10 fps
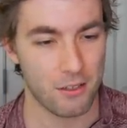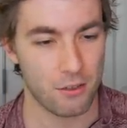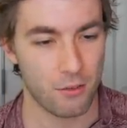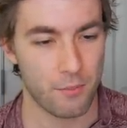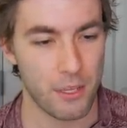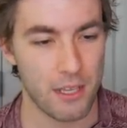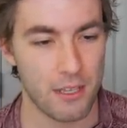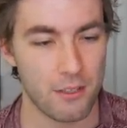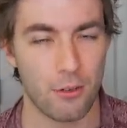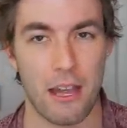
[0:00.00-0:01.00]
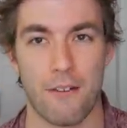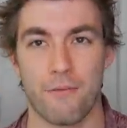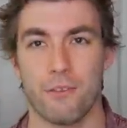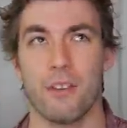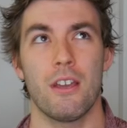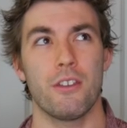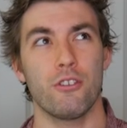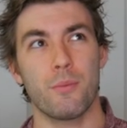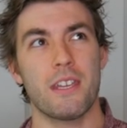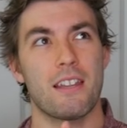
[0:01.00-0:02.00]
you'll be
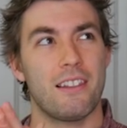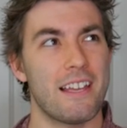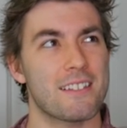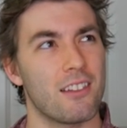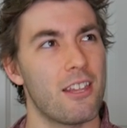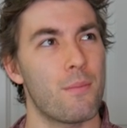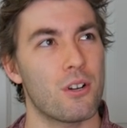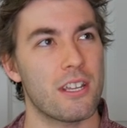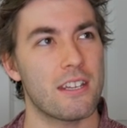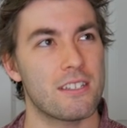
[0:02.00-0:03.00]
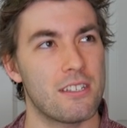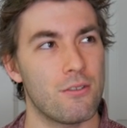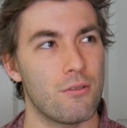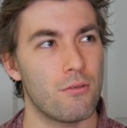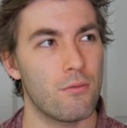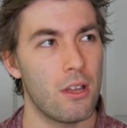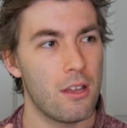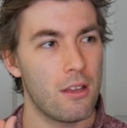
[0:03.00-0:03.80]
at less liberty to